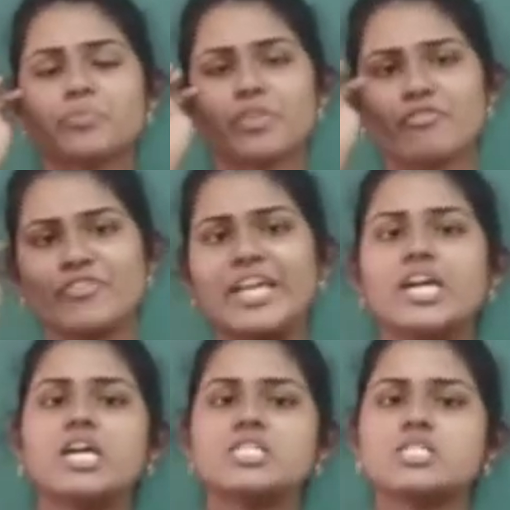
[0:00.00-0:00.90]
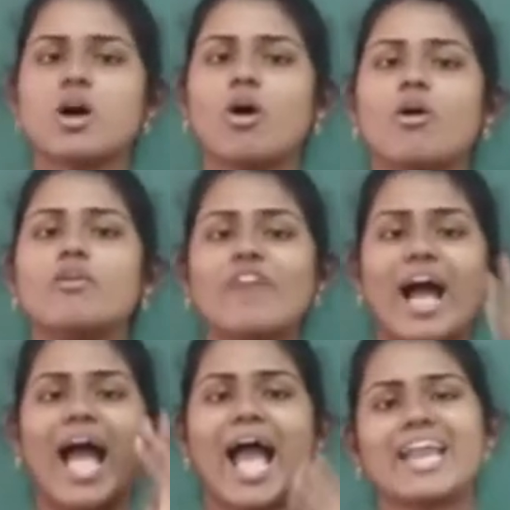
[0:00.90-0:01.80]
figures
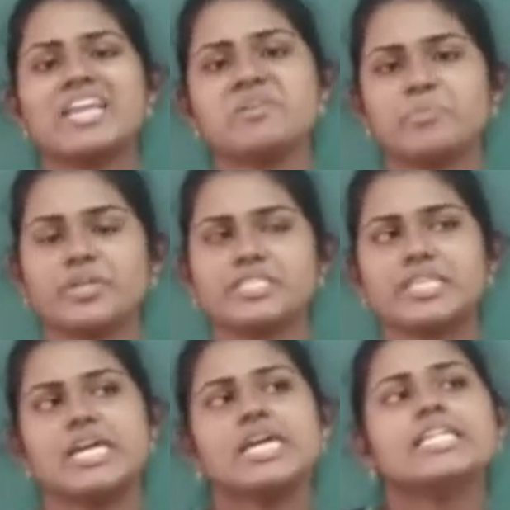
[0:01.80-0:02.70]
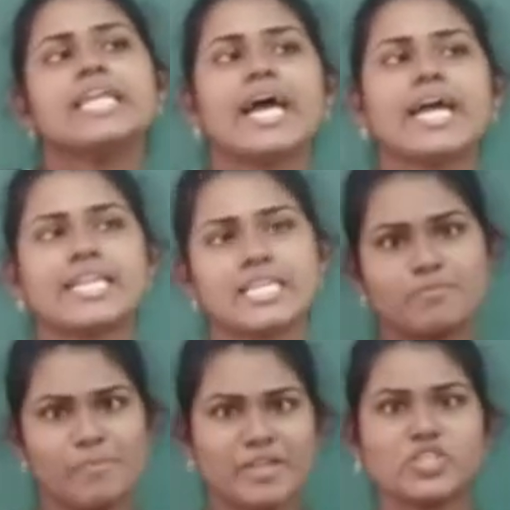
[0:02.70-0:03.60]
of animals, that
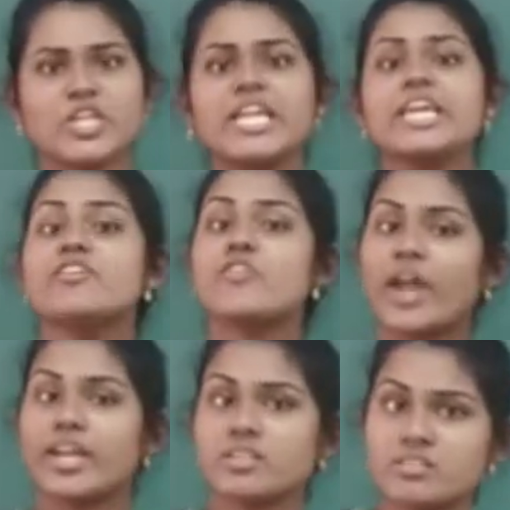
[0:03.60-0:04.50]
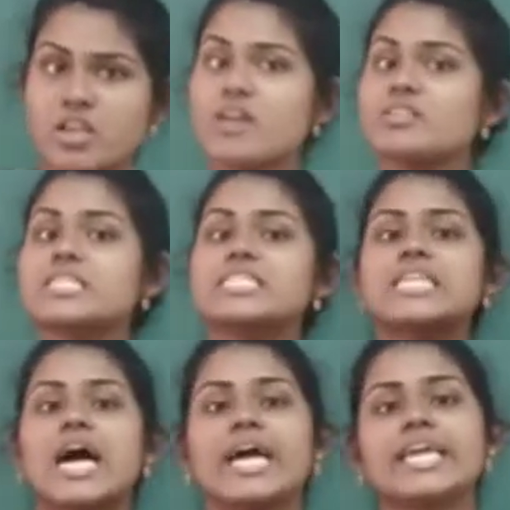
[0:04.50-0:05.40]
especially rhinoceros,
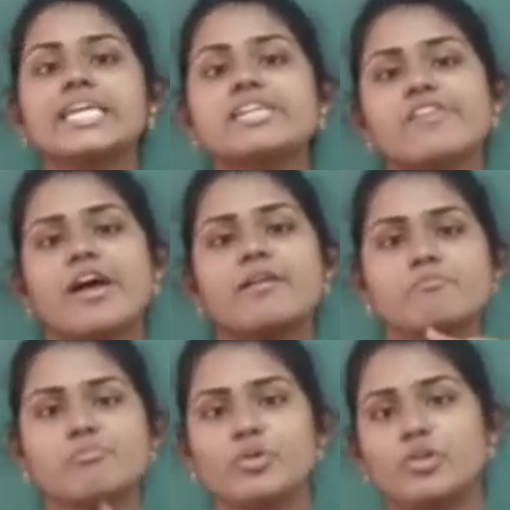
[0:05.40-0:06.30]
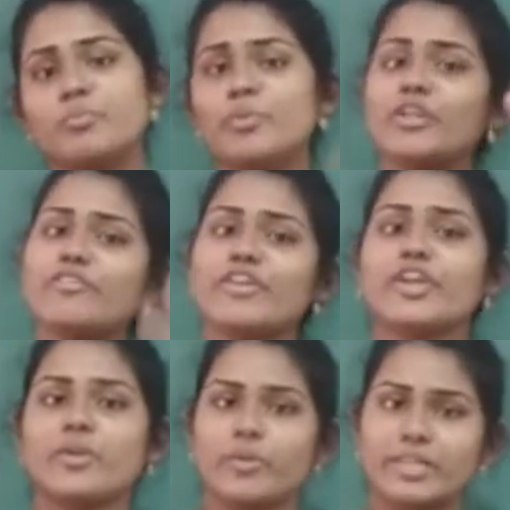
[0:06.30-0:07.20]
tiger and bull. Bull
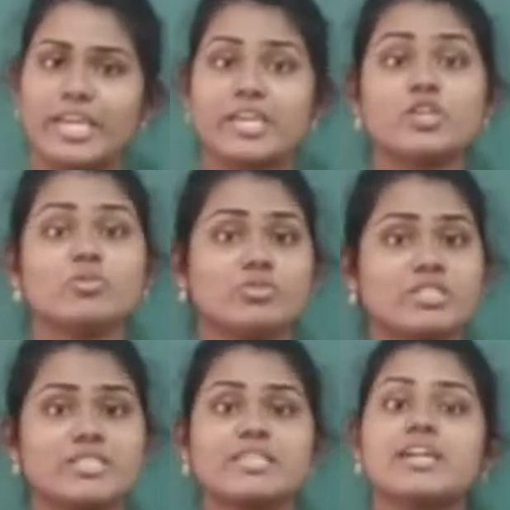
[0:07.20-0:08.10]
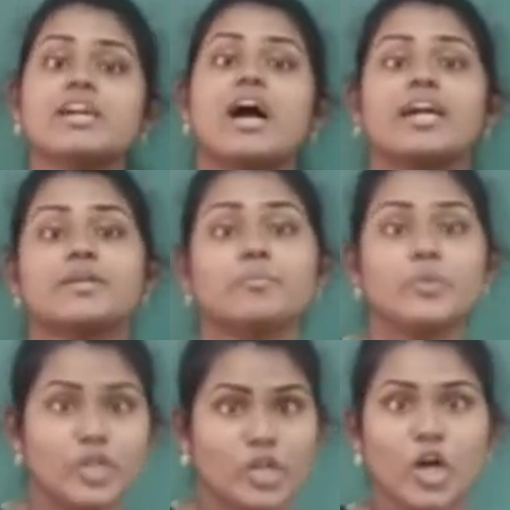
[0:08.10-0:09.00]
we know they used as a card,
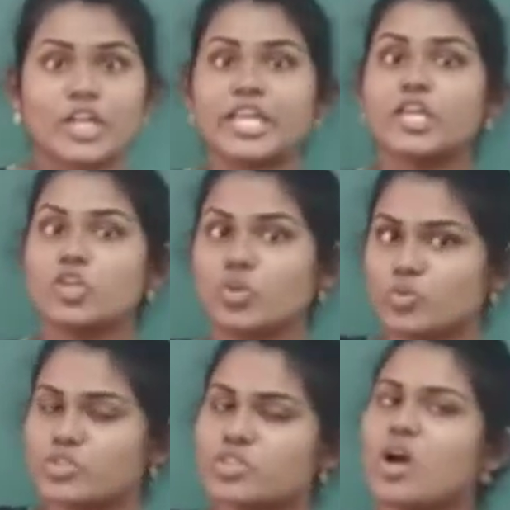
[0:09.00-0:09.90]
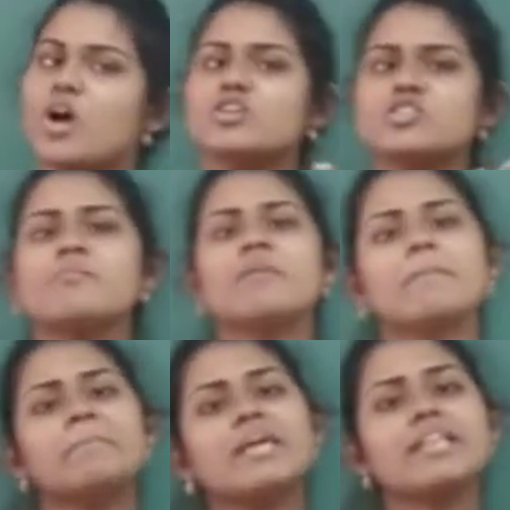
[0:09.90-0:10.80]
bull card they used. So
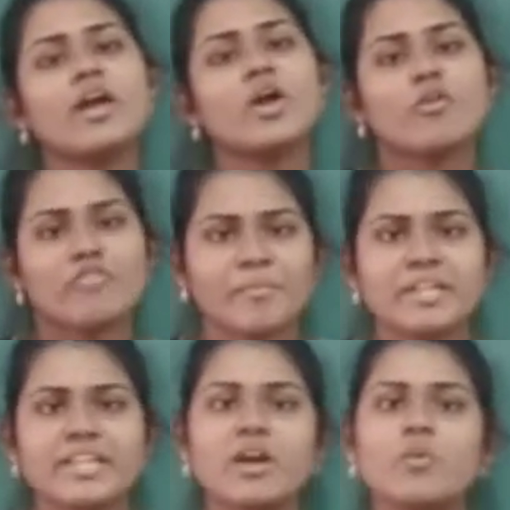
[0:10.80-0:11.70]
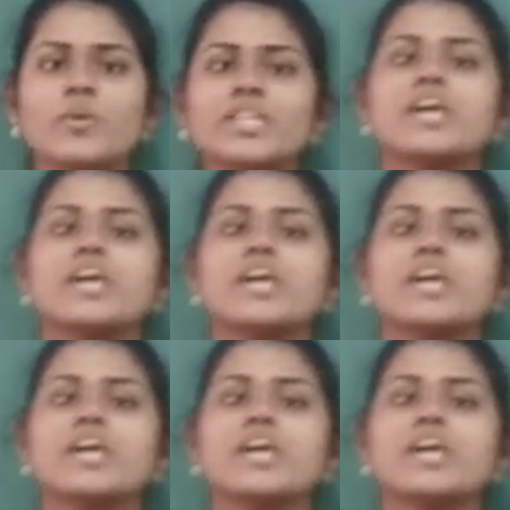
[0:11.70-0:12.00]
maybe they are familiar with